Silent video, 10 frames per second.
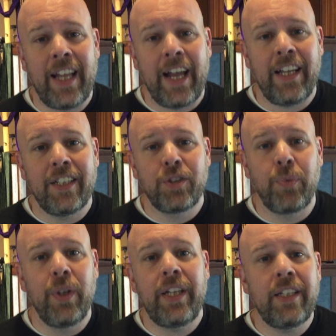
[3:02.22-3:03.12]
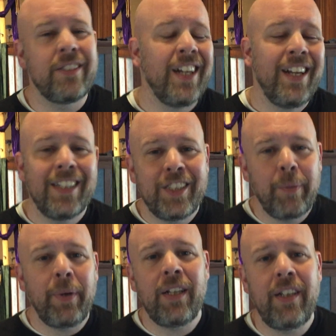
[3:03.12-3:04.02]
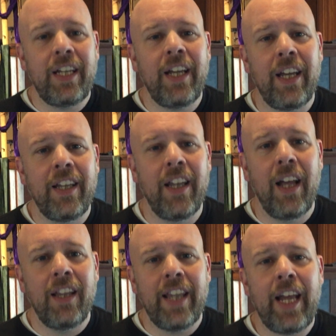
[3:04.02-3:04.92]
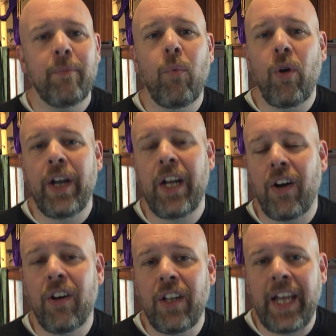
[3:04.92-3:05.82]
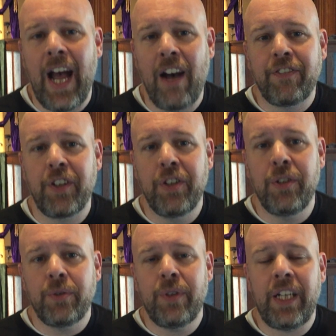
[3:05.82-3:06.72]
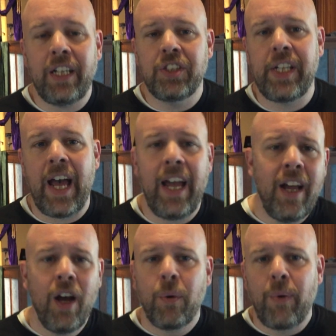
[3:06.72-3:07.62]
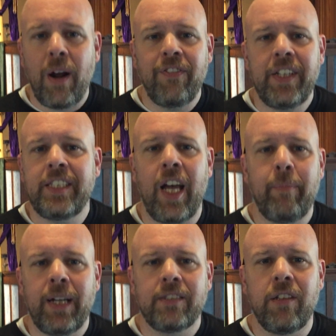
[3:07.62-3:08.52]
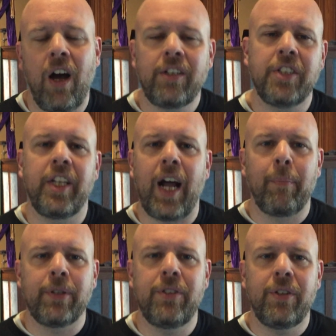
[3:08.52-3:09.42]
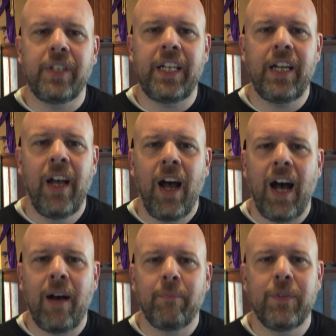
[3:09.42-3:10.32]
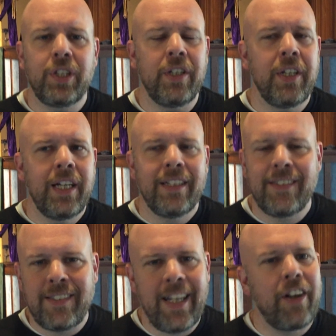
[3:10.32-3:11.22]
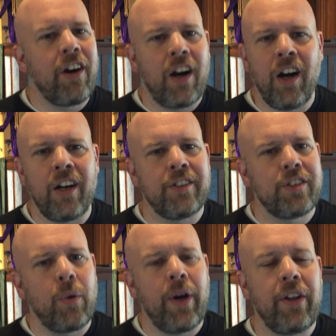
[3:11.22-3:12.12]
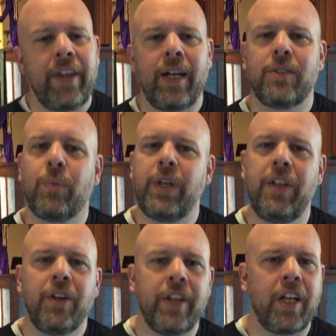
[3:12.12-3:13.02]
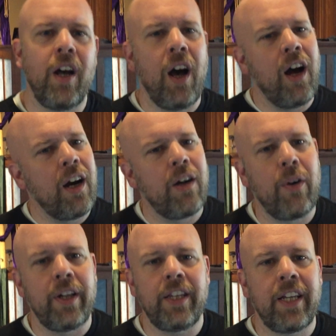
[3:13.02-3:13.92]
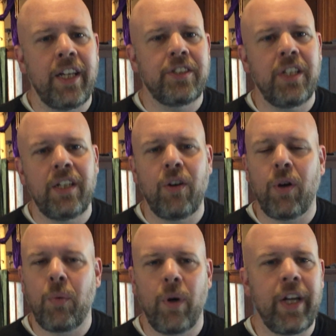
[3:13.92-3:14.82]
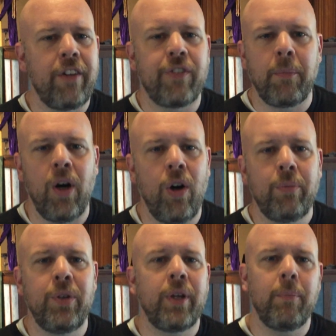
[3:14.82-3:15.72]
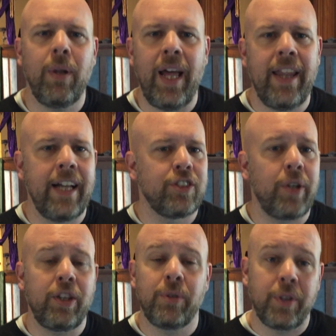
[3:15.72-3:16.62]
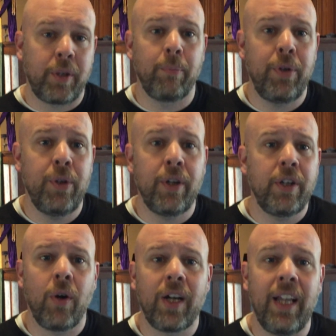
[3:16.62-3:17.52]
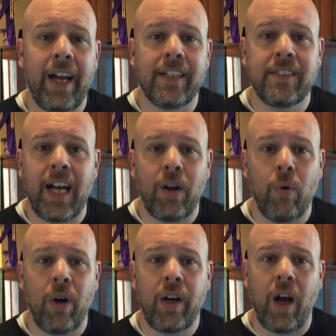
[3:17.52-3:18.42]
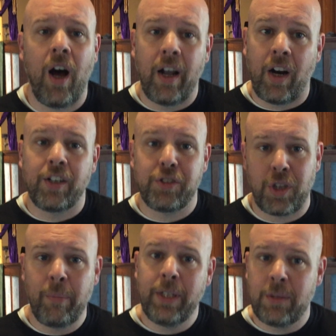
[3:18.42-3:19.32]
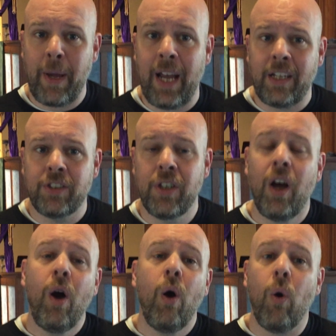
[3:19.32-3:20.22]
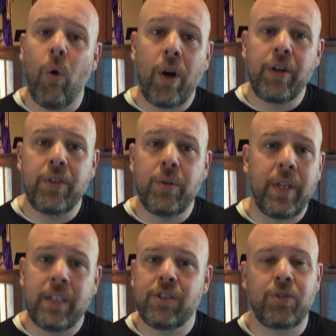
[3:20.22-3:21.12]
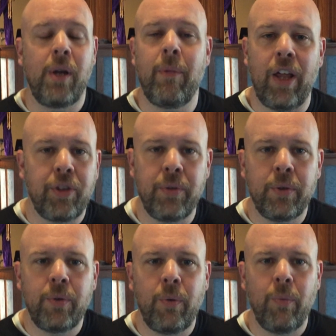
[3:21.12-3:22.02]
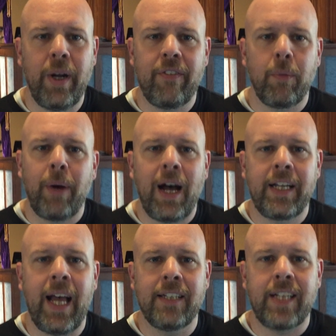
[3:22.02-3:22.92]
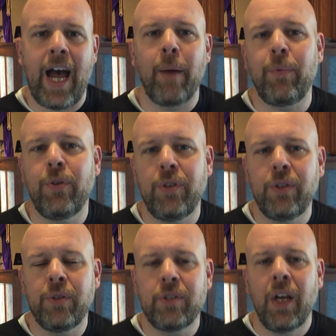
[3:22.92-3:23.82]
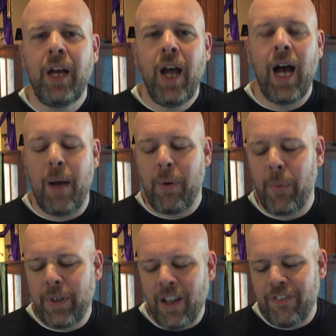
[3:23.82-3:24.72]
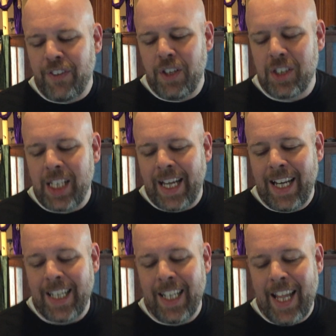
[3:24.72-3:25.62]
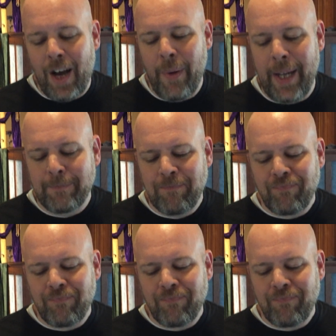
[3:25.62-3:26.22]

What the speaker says: that is released typically in the late morning, early afternoon each day, roughly 10 minutes long, just an opportunity to center our hearts. So whether that's when you're in the car or in the kitchen or working from home, you can play that straight through your computer, yorkalliance.org, on our sermons page, or you can stream that through whatever podcast app you use. But we'd love for you to stay connected that way.